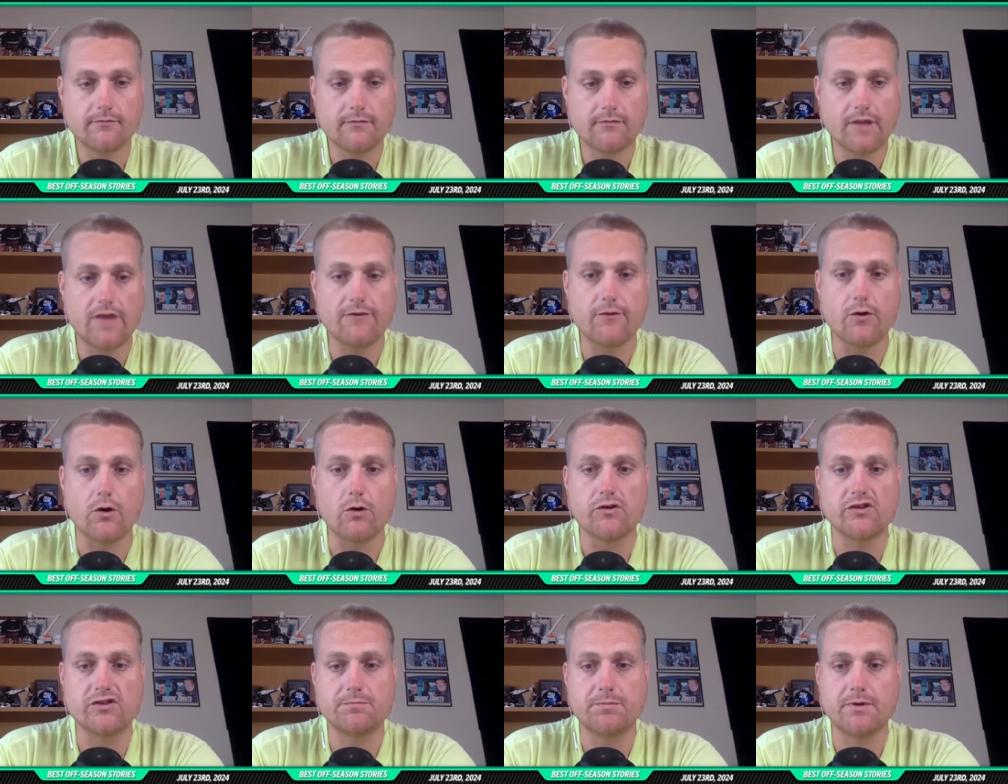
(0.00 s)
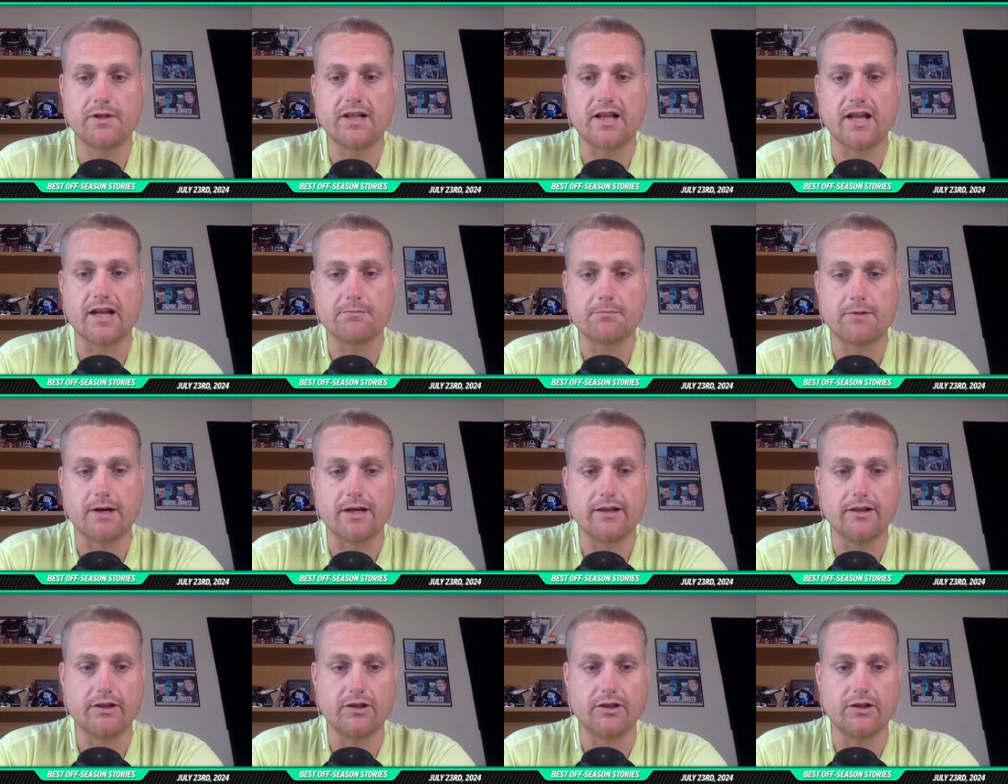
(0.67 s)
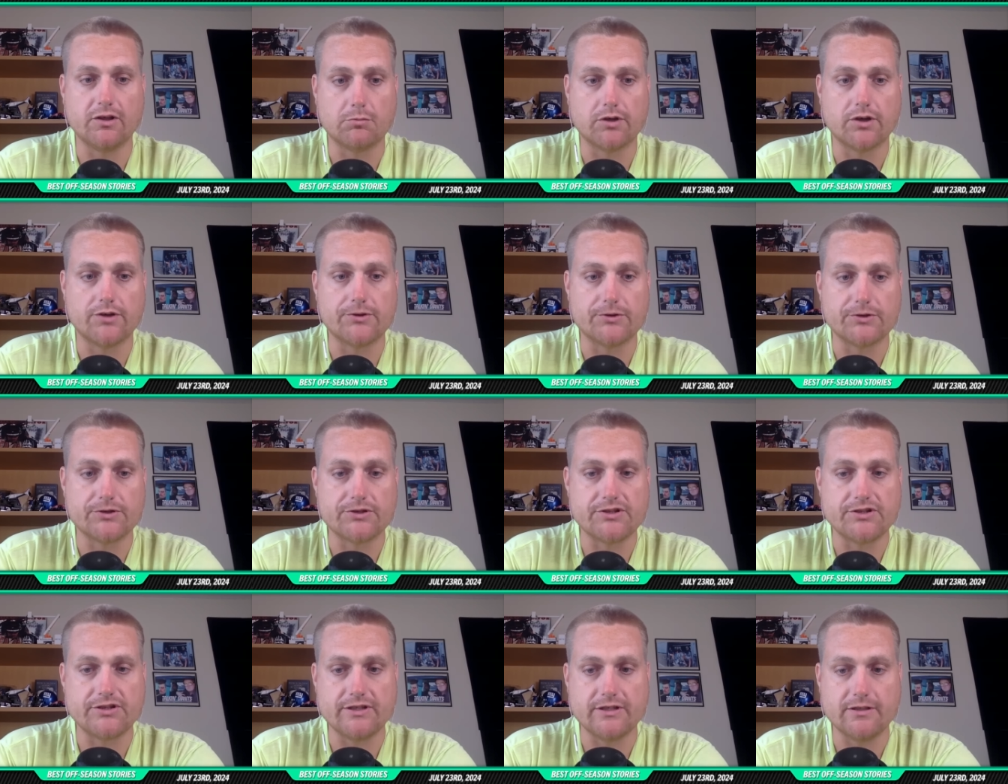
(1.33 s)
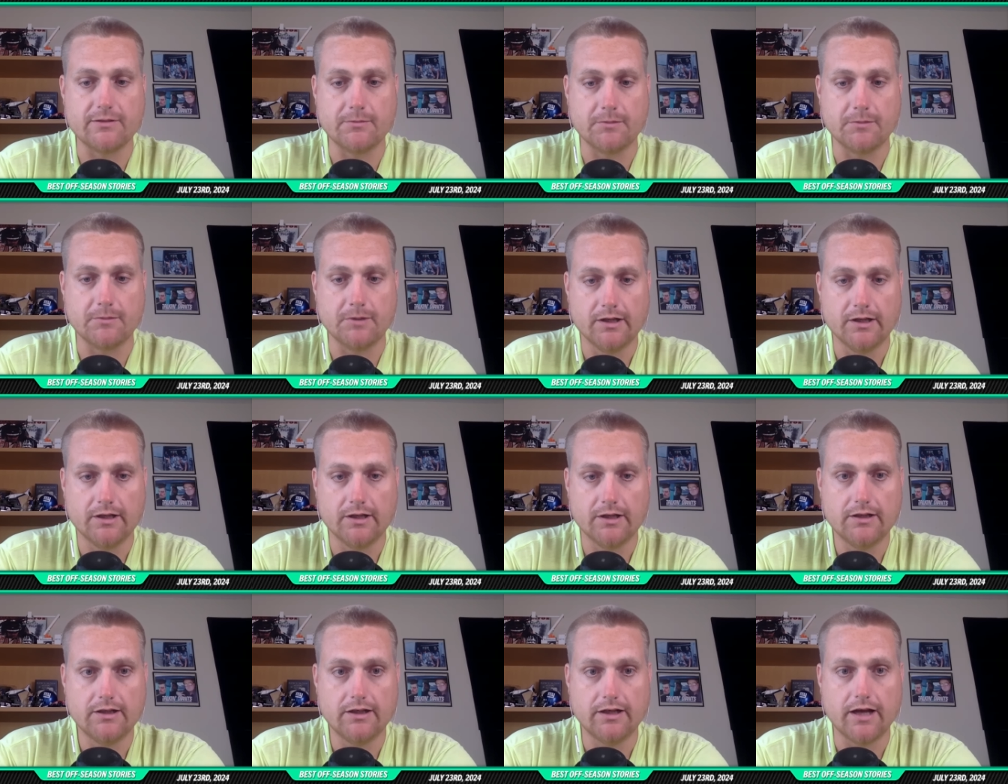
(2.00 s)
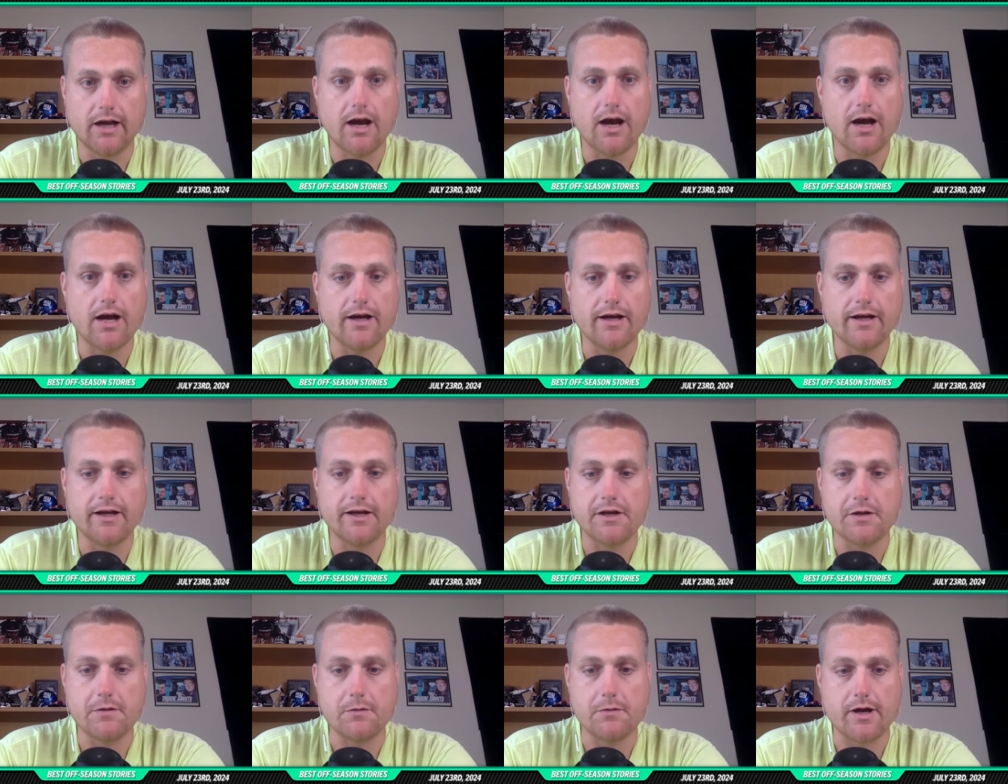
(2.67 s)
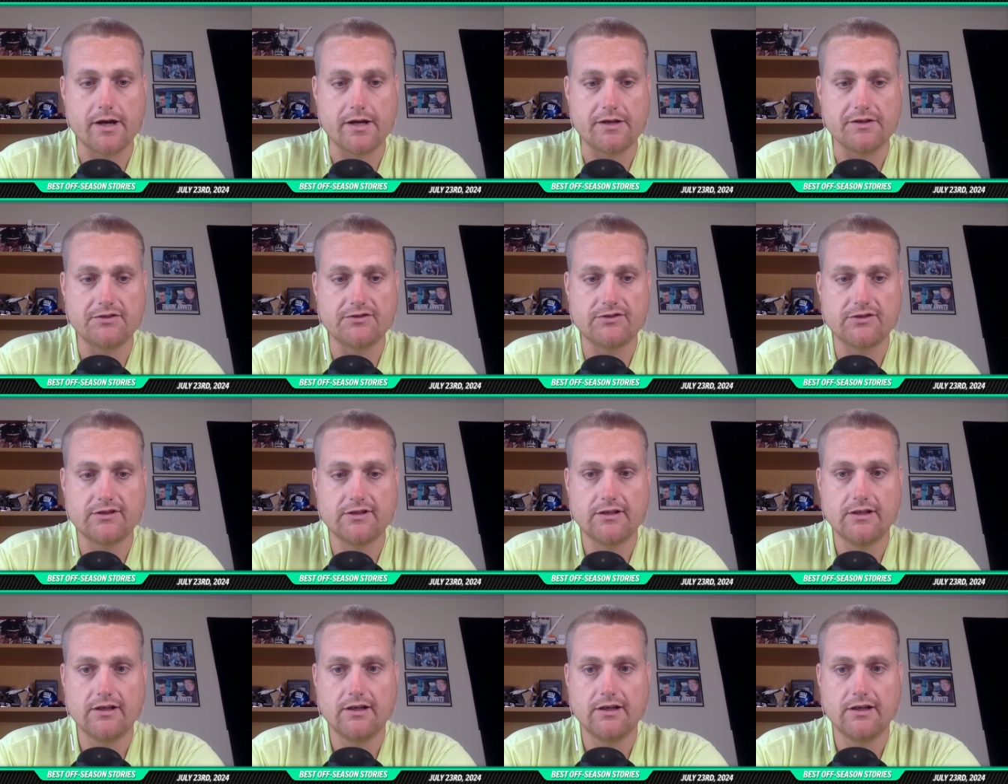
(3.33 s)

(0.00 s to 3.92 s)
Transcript: They've are always been like my little brother team, uh, anyways.